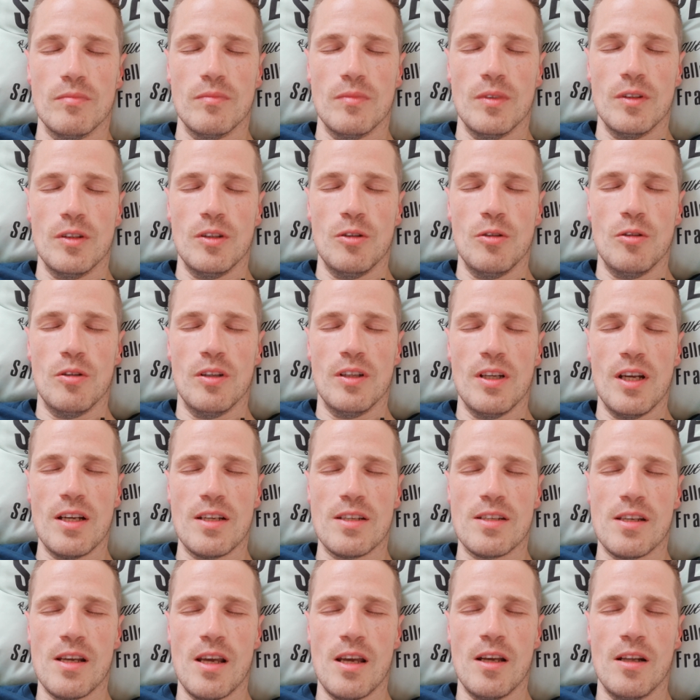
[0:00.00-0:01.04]
and you can
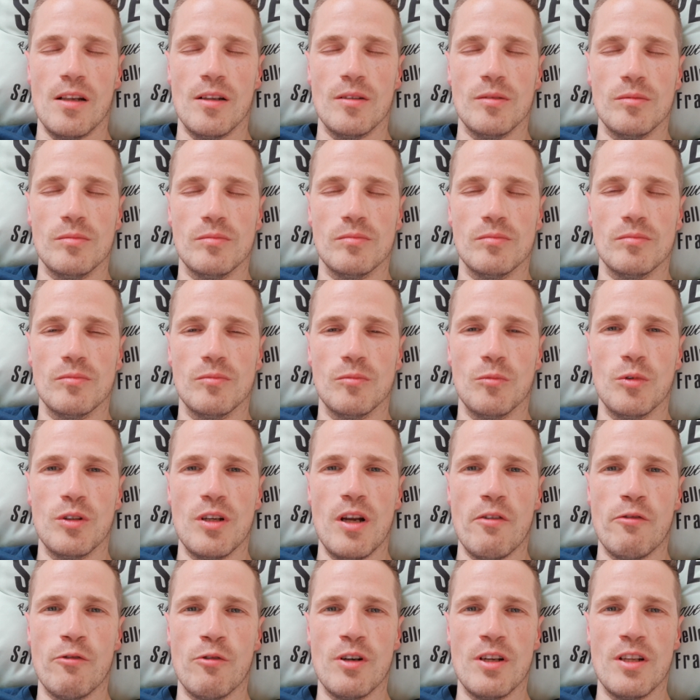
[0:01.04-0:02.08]
exhale
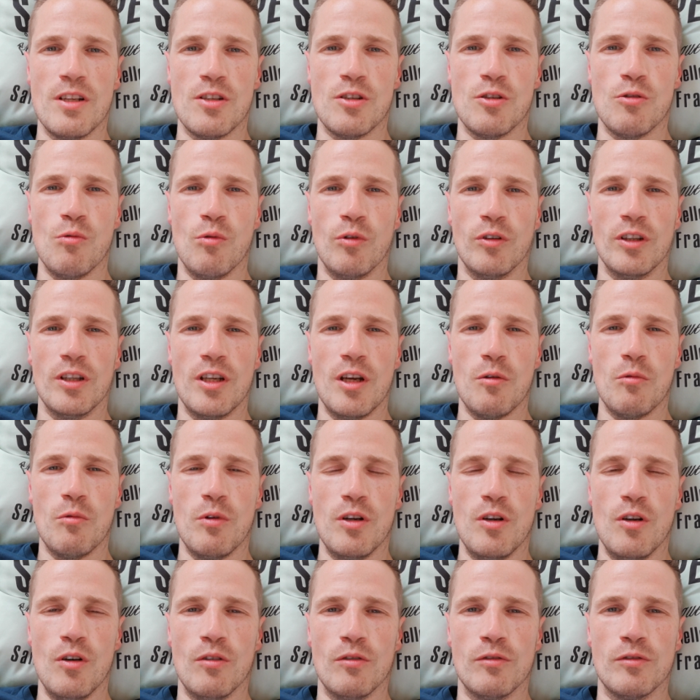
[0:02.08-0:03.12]
whatever it is you want to get
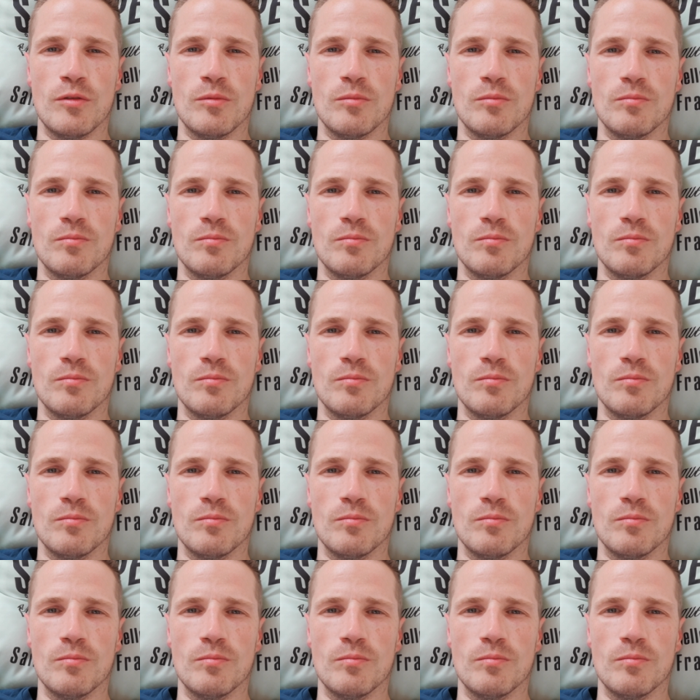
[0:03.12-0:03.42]
rid of.